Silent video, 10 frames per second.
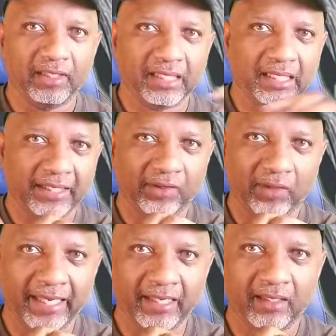and it'll
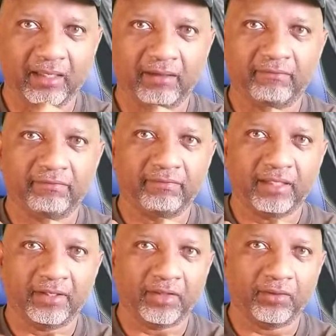have
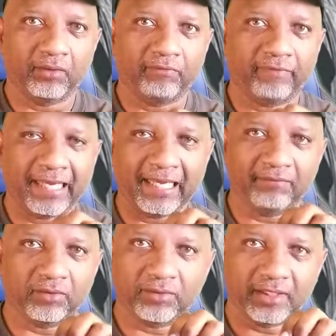another 5
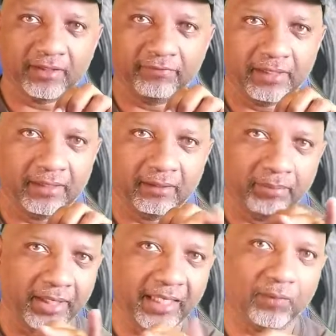or 6 feet,
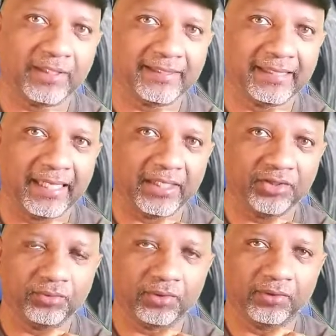depending on what size
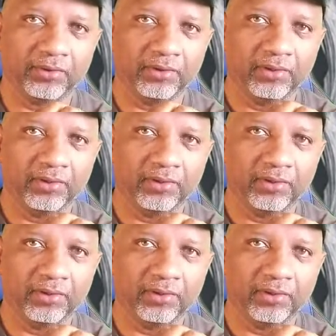you order.